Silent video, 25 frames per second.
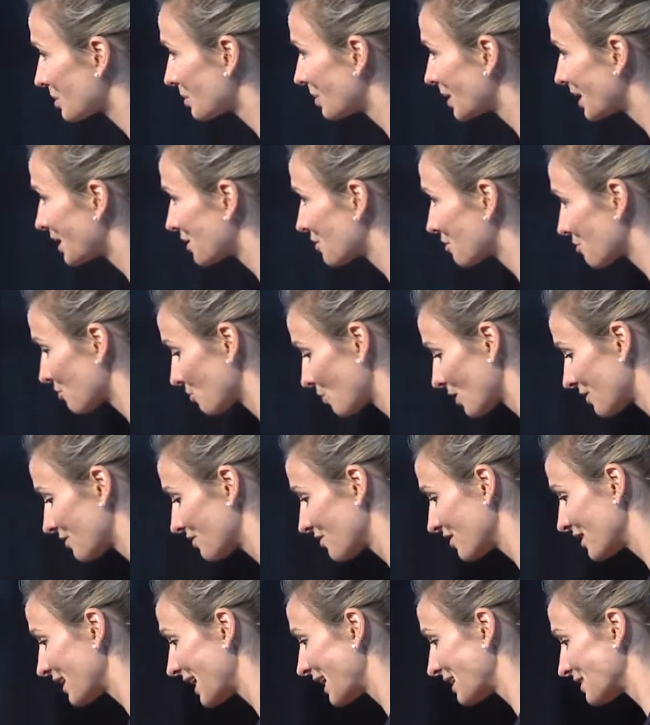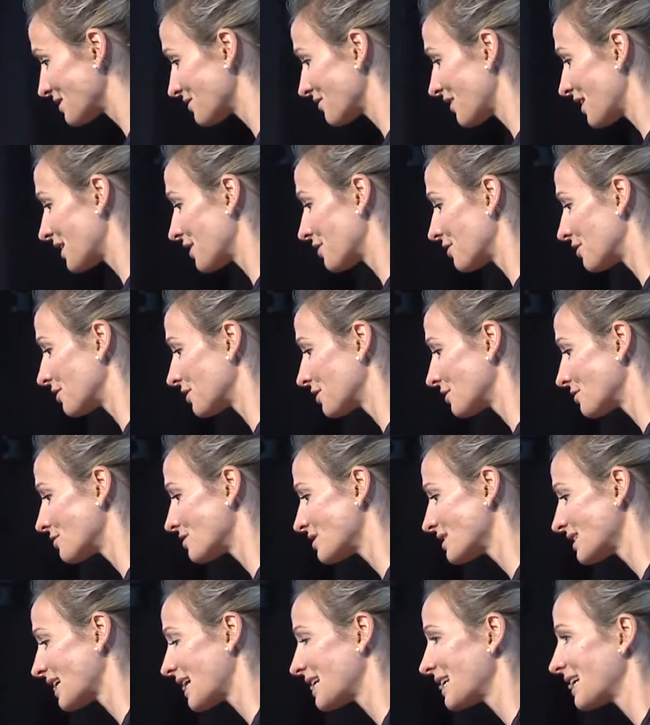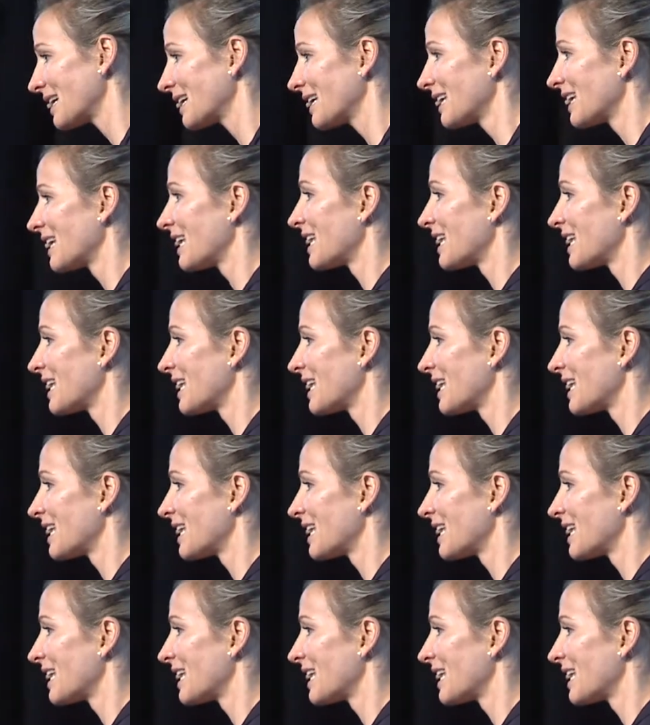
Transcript: be a good one for the activator and crusader.